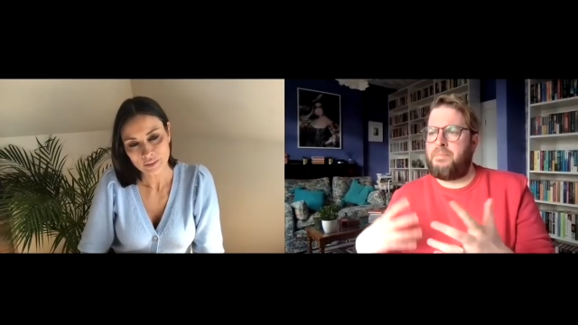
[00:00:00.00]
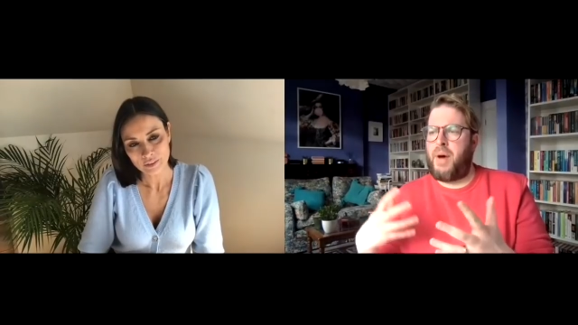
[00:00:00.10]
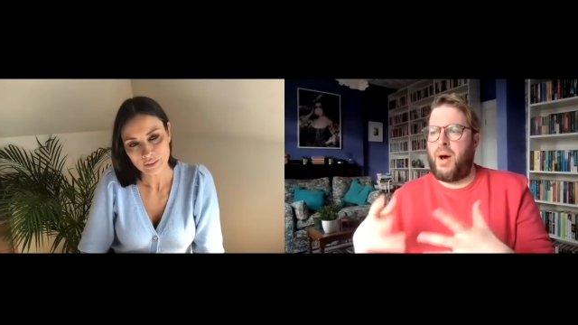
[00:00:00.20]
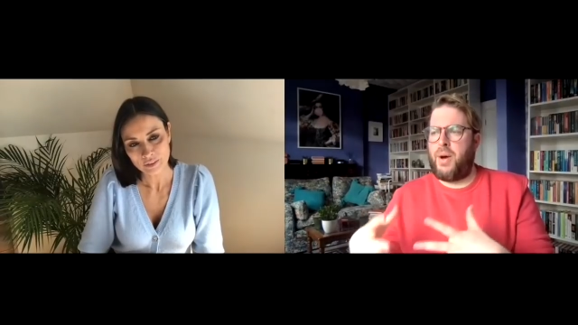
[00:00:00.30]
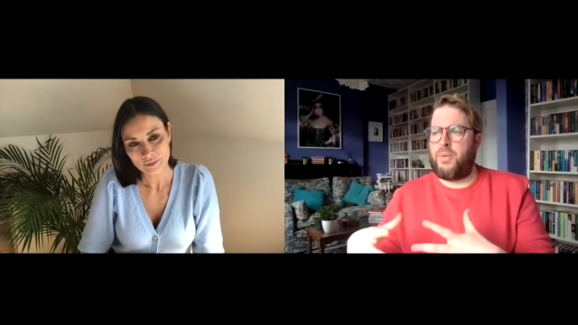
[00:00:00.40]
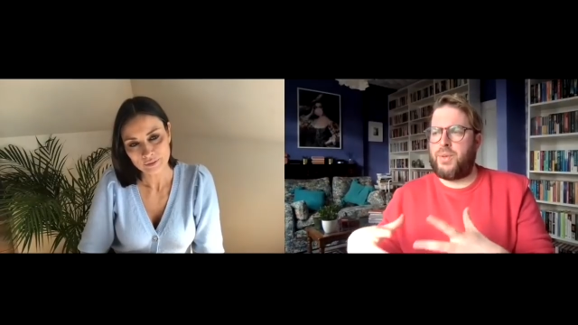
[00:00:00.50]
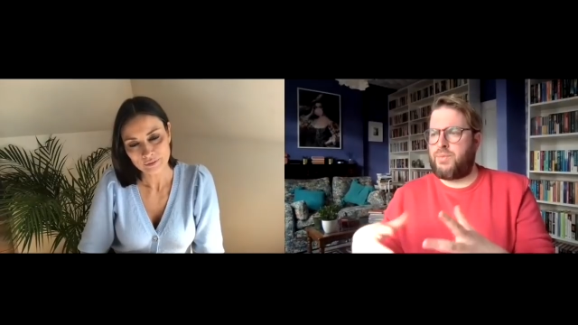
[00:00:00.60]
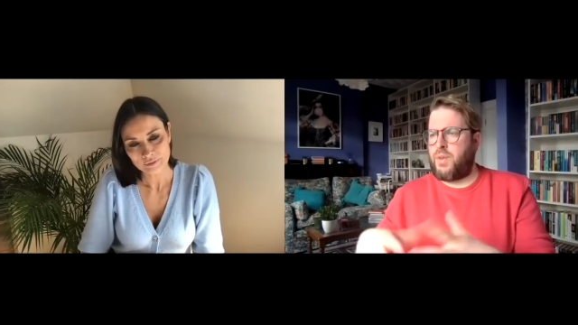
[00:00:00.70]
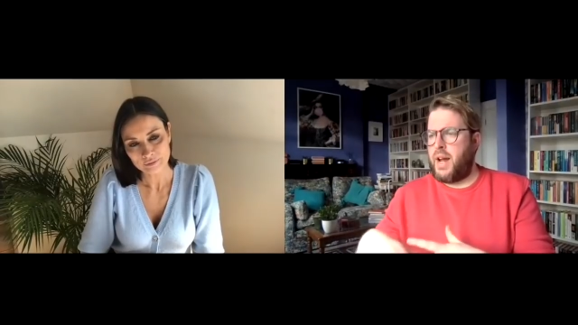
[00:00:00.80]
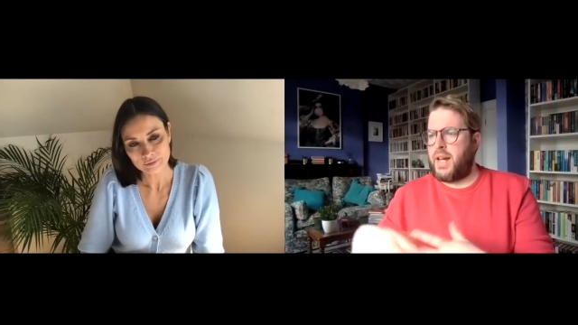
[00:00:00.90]
Speaker 1: Poe was
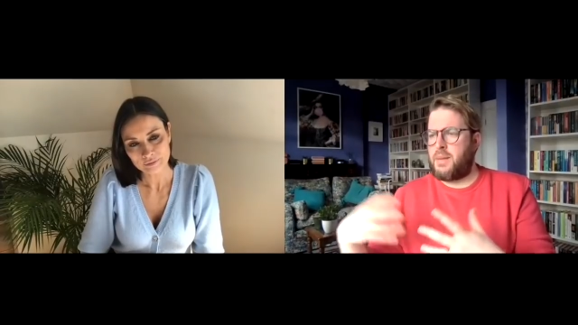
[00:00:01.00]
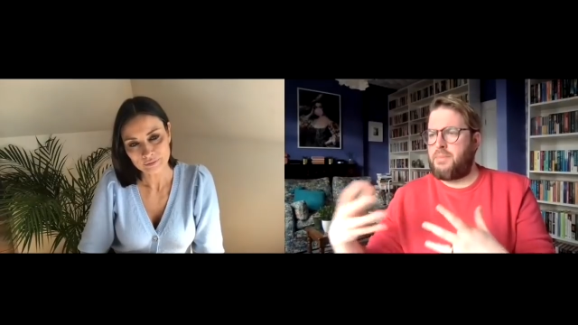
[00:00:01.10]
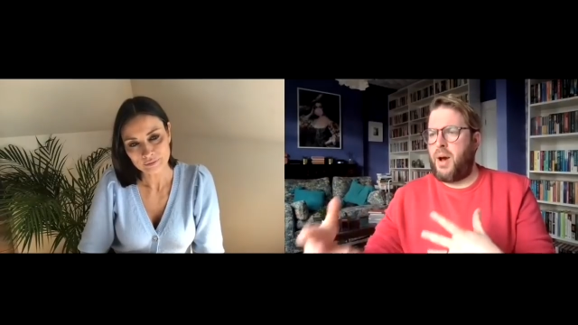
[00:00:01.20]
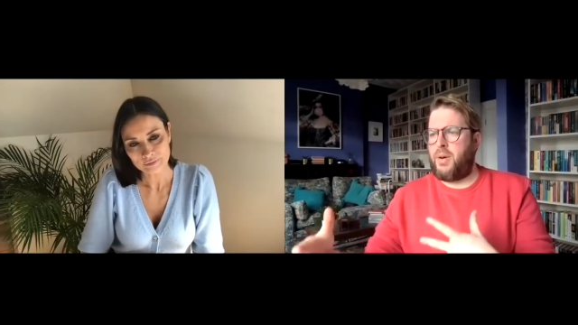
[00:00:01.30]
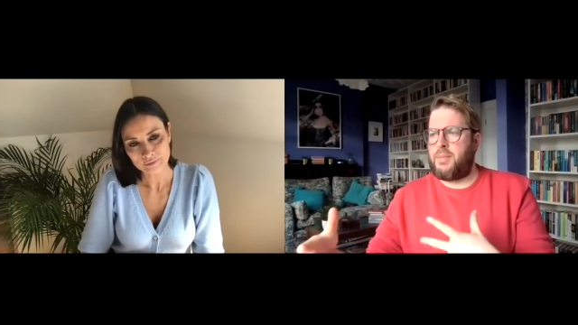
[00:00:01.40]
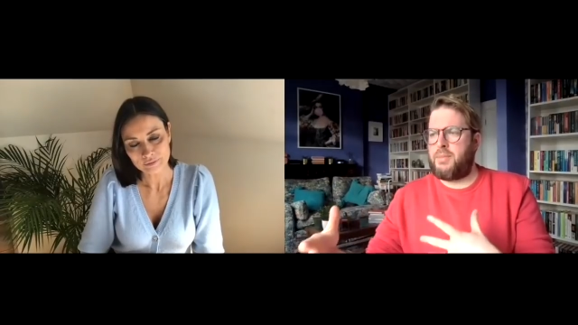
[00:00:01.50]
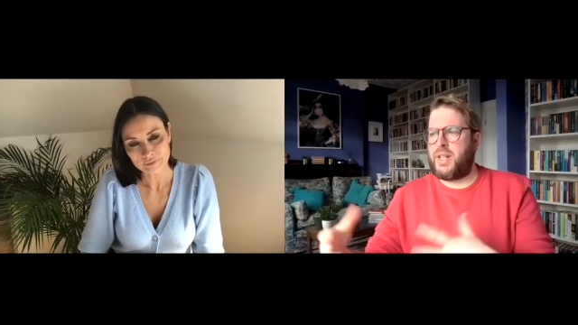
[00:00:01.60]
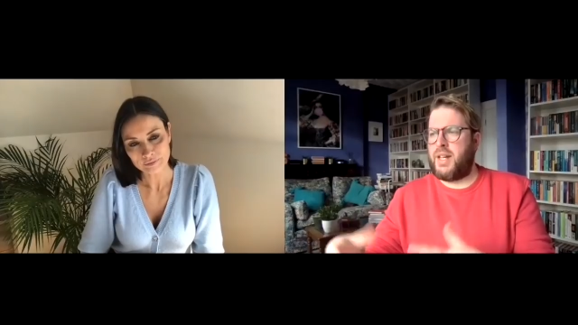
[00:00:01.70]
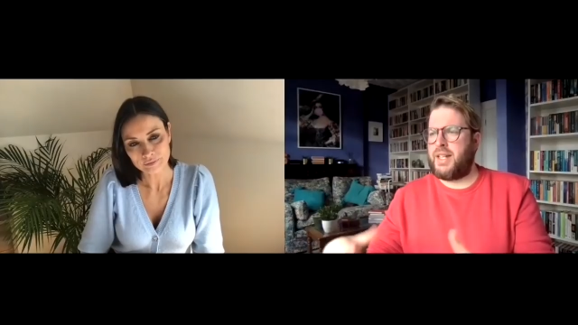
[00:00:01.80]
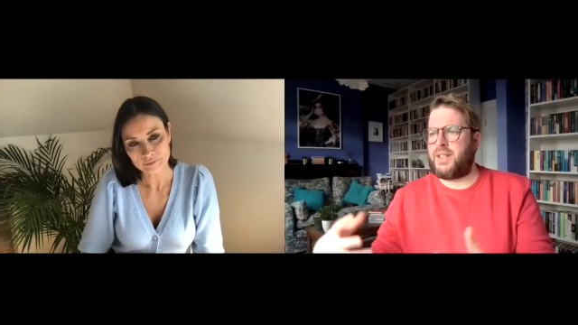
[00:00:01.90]
writing a poem
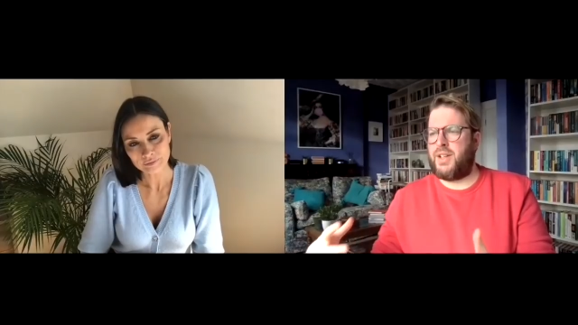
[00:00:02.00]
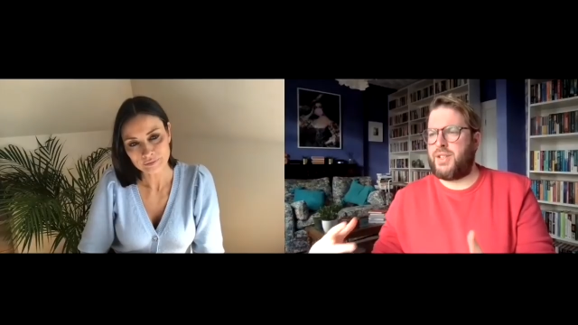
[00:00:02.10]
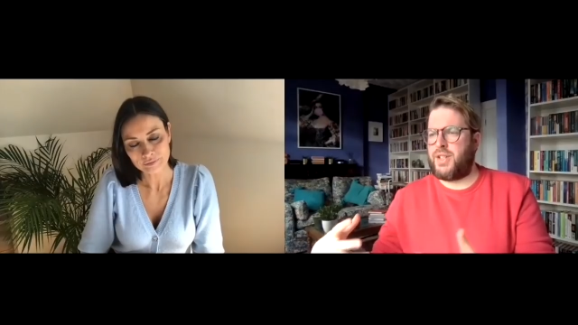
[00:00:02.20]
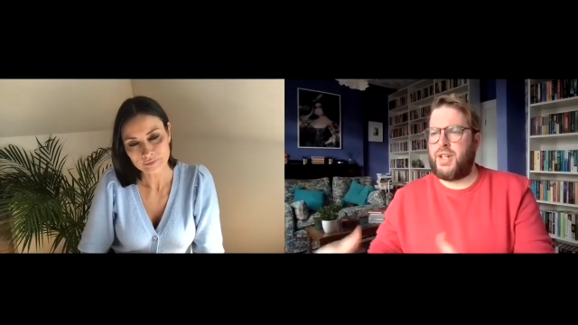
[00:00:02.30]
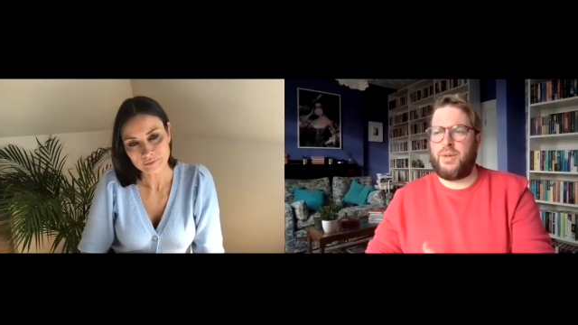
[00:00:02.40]
to his cousin who